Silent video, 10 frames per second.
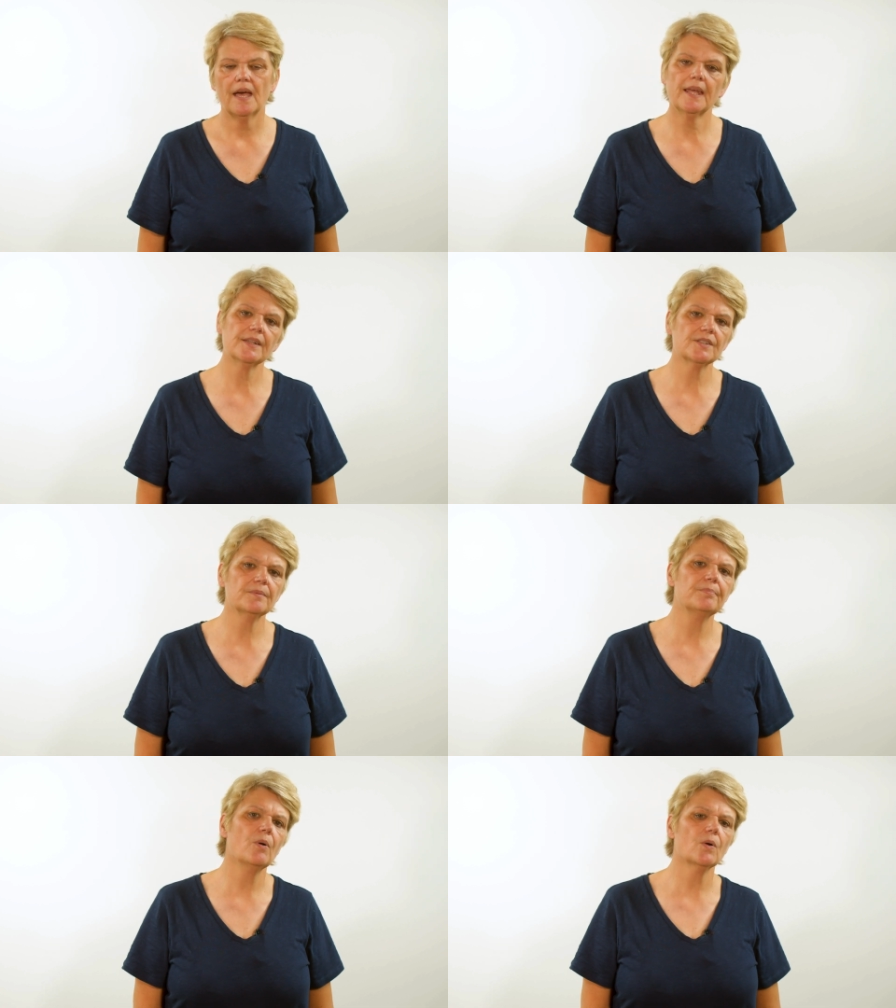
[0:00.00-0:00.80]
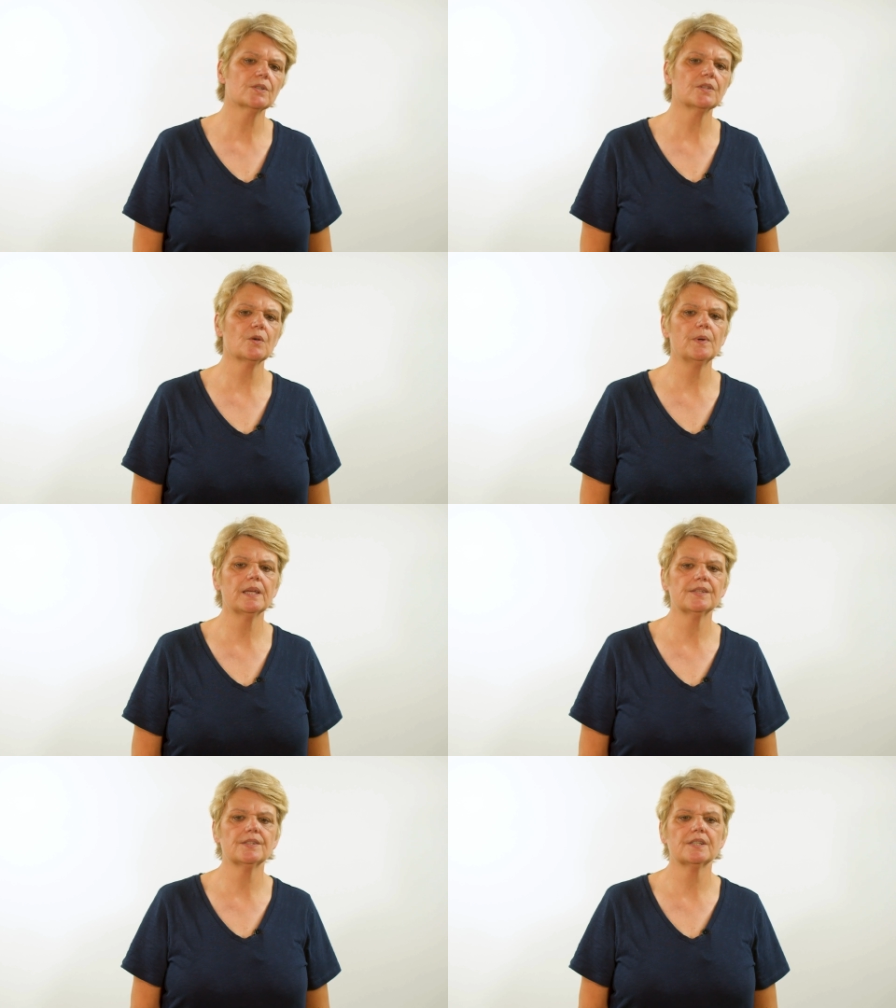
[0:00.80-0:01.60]
and it's important that we
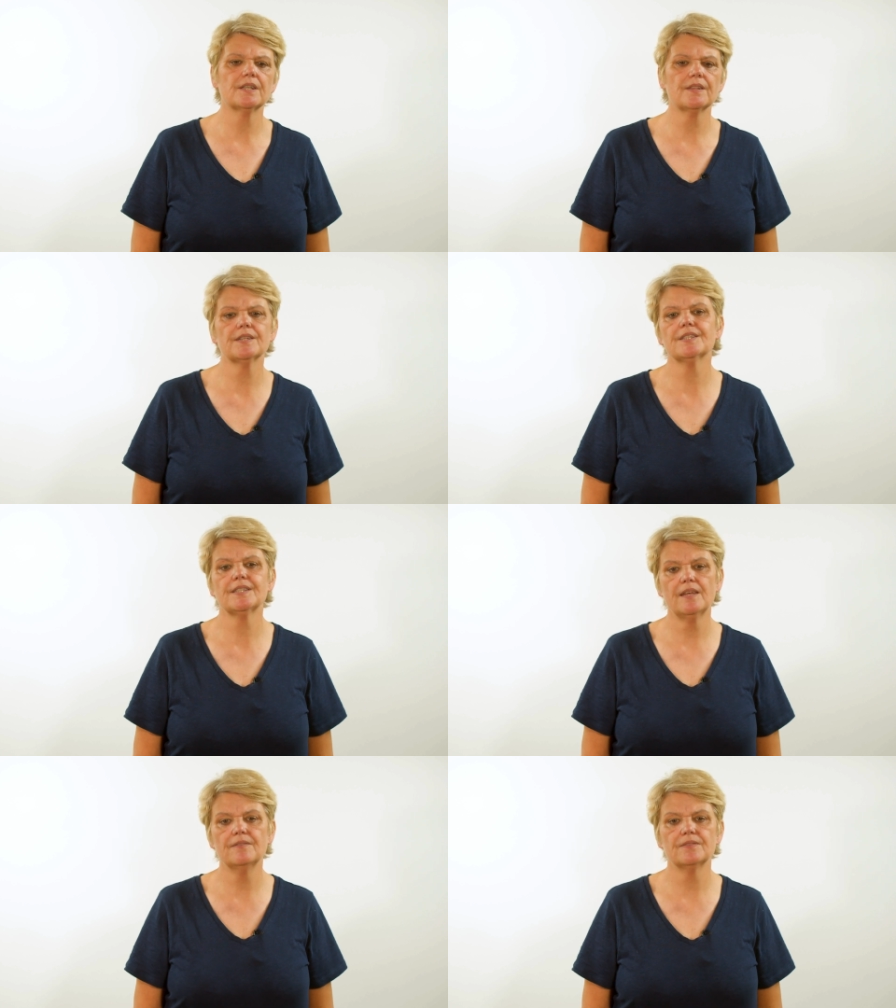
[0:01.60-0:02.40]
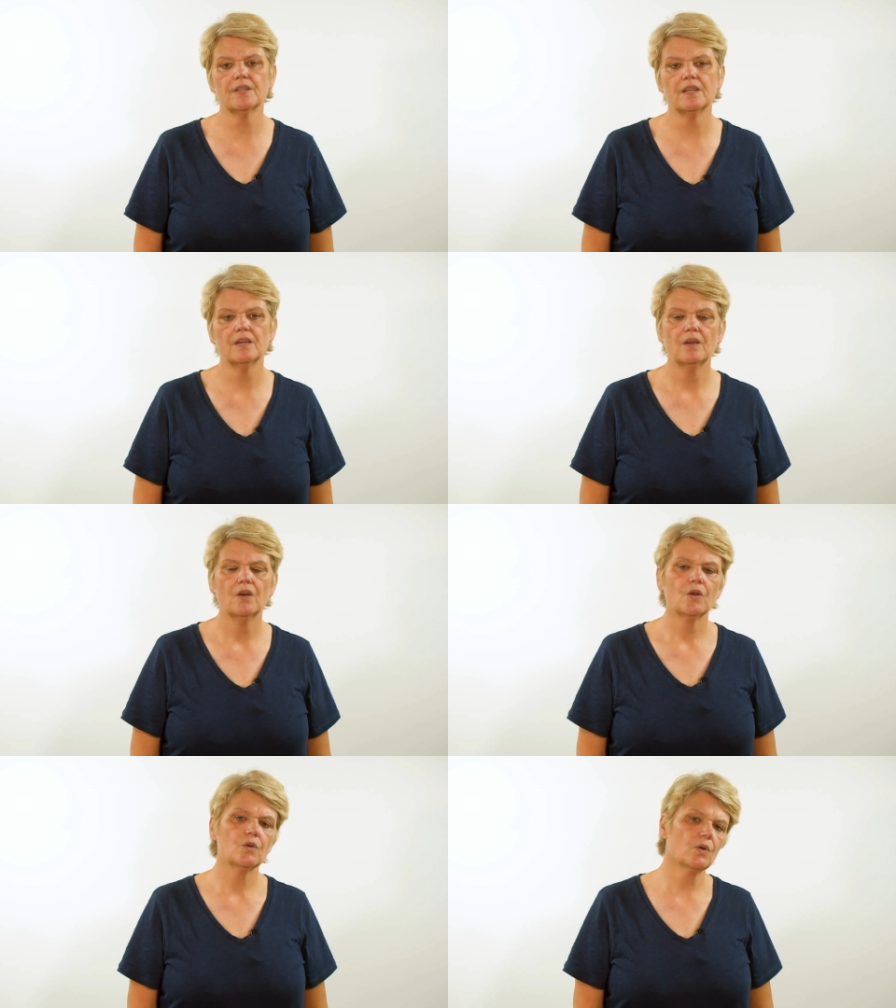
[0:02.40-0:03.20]
consider the safety
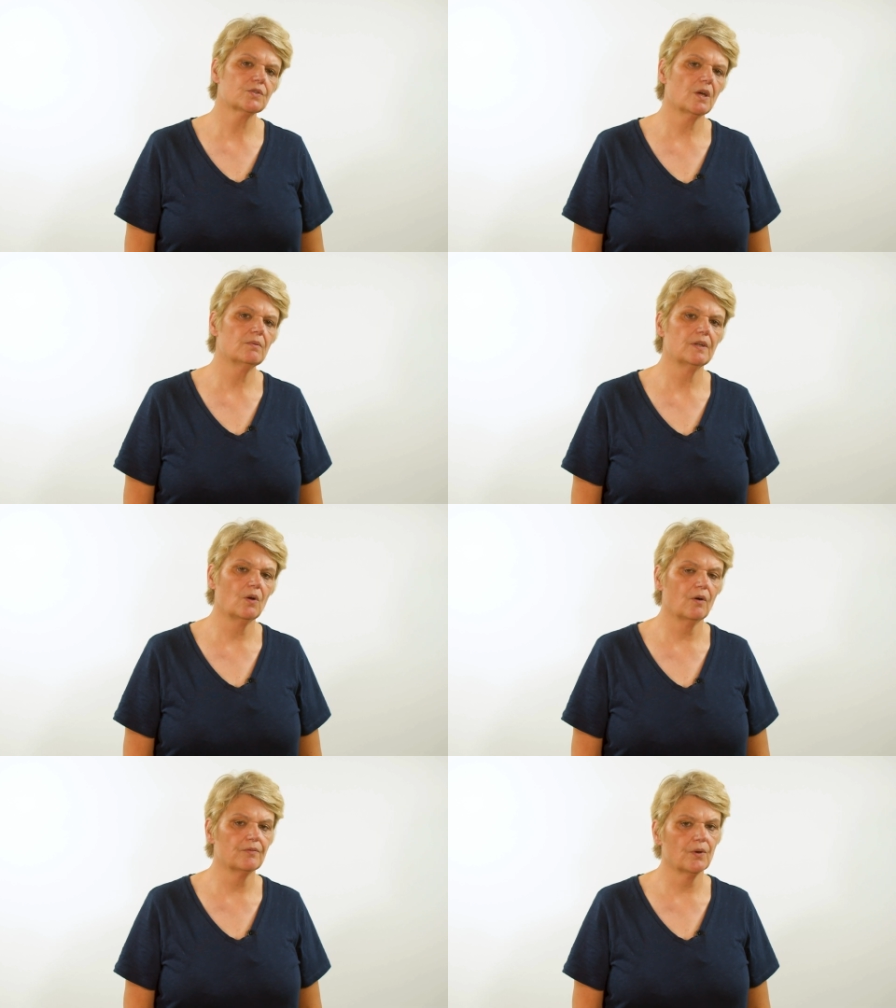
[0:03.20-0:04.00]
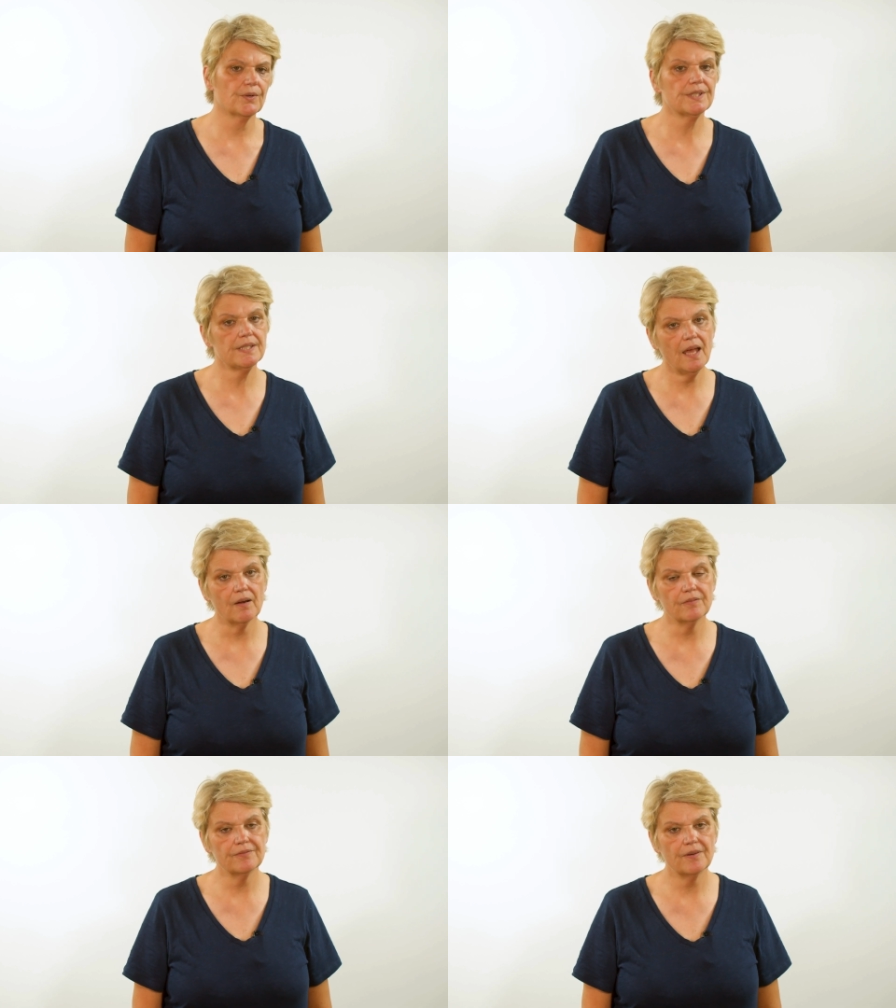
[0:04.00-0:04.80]
not only of
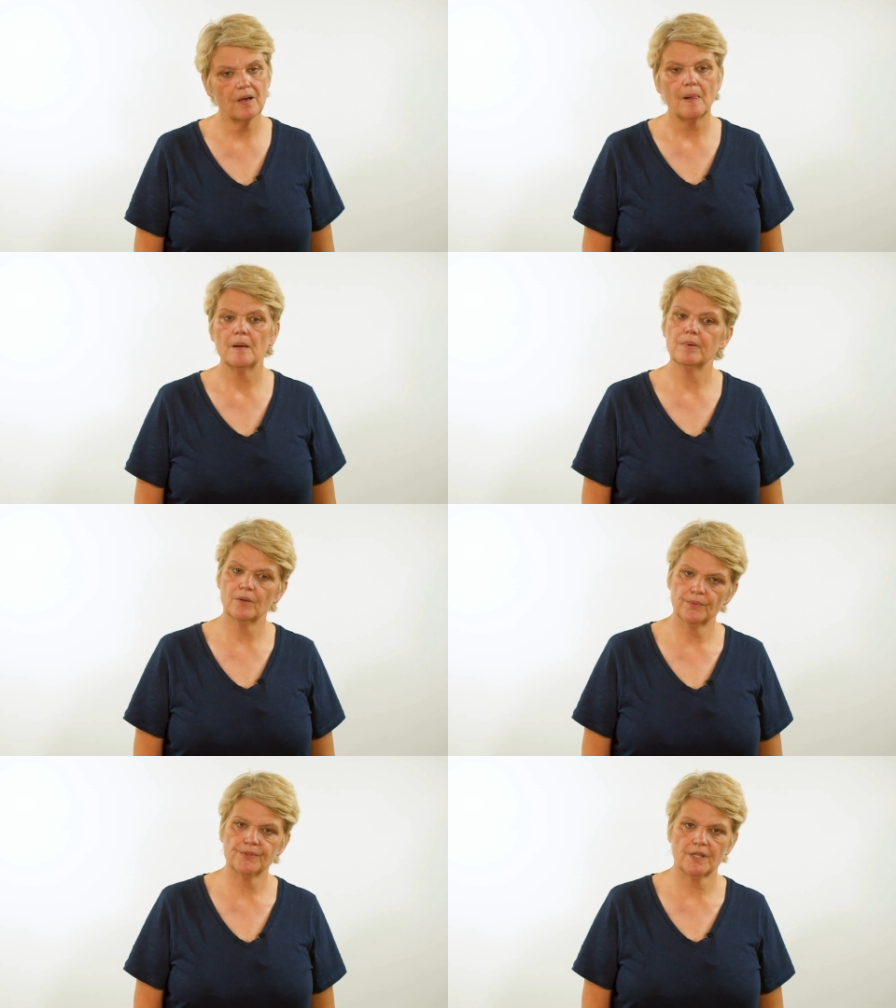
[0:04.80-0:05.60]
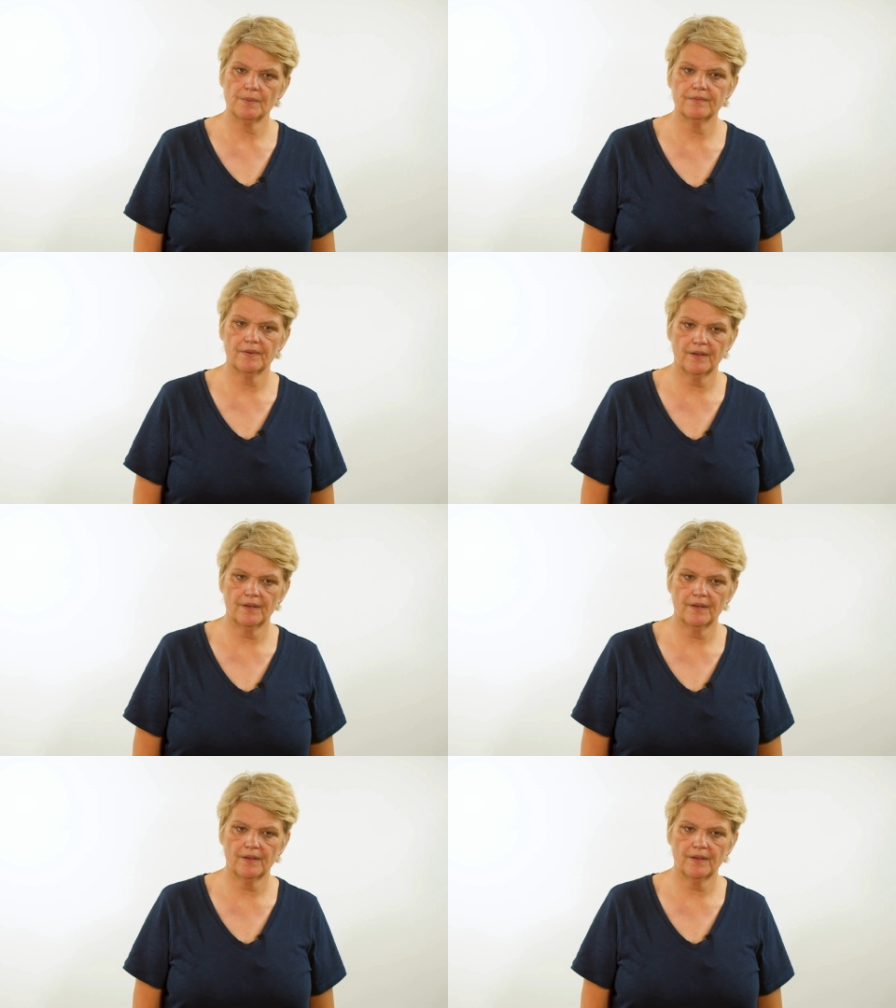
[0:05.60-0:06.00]
yourself but also of